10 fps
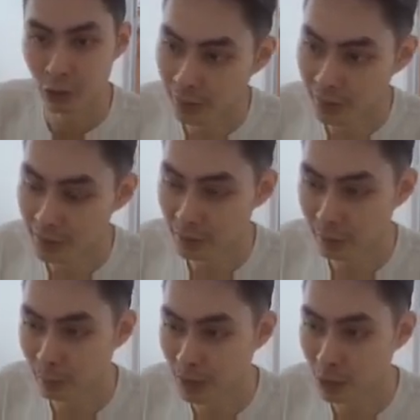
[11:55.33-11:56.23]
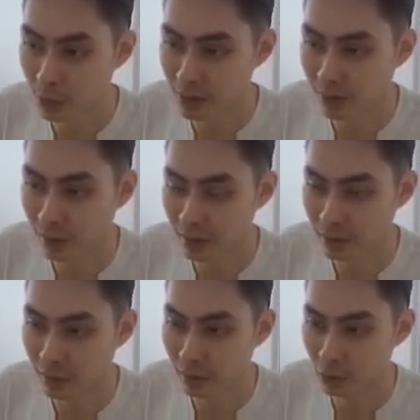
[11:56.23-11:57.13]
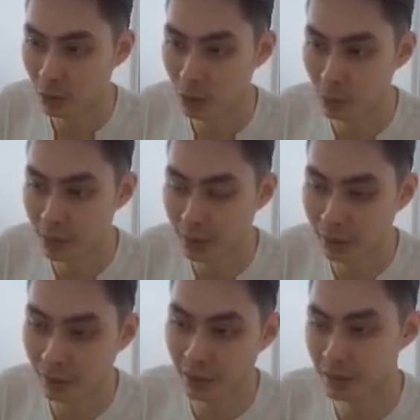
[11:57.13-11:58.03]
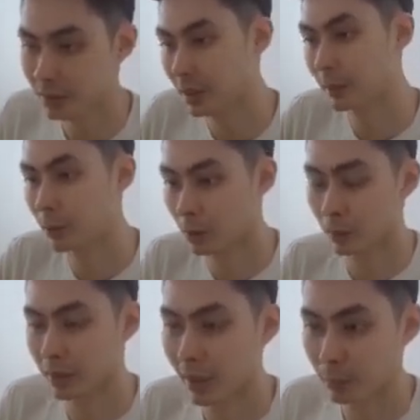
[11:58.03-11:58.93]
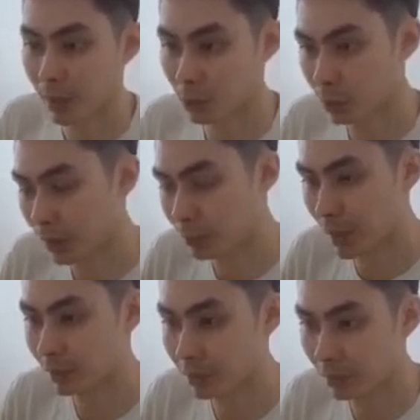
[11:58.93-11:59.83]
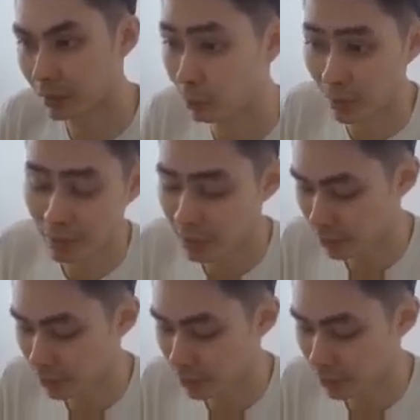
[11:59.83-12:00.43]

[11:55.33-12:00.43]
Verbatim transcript: This, mind you, is a tensor. So how do we take tensor and convert that back to a Python numeric,